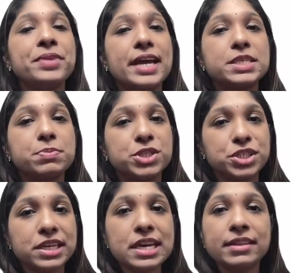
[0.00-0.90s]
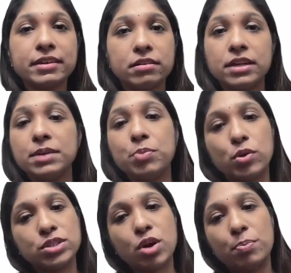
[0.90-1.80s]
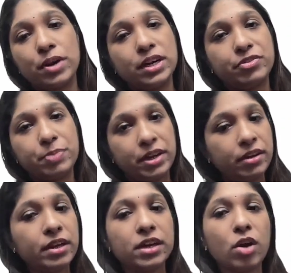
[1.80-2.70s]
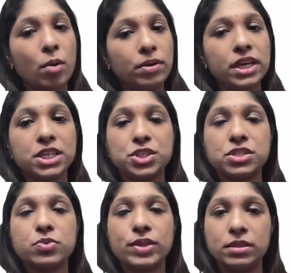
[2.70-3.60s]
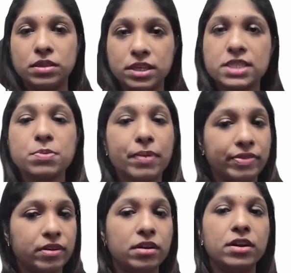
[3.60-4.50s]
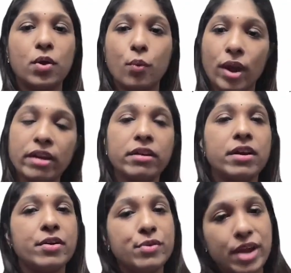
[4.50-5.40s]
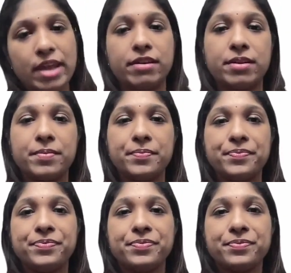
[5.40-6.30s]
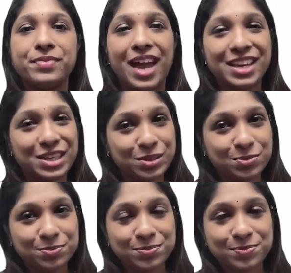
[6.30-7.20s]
especially in the early post-operative period, and complications with this method were rare. Thank you.